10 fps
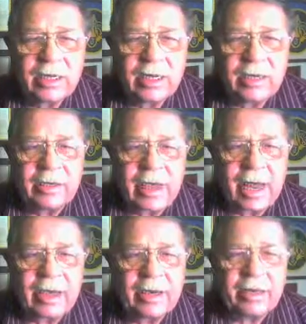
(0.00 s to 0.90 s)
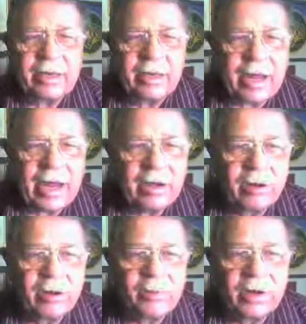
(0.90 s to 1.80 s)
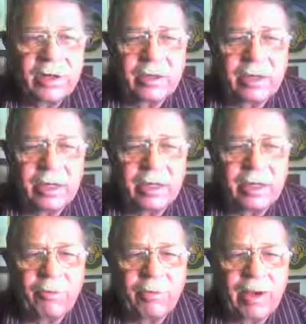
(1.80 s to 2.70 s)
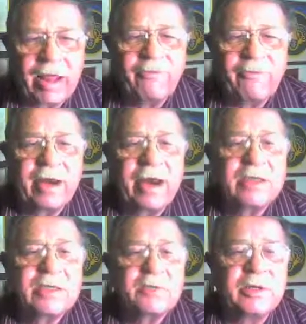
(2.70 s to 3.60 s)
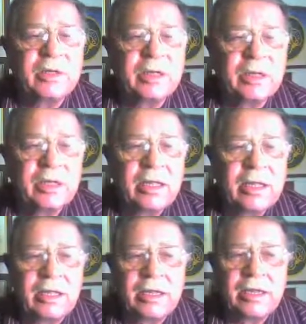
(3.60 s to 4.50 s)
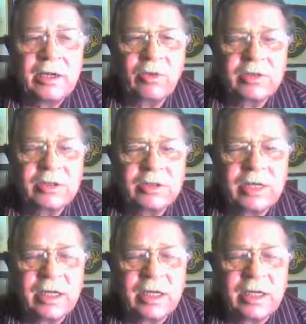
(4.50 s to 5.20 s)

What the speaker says: Of course, Dad and Uncle Buck, they weren't laughing at us, but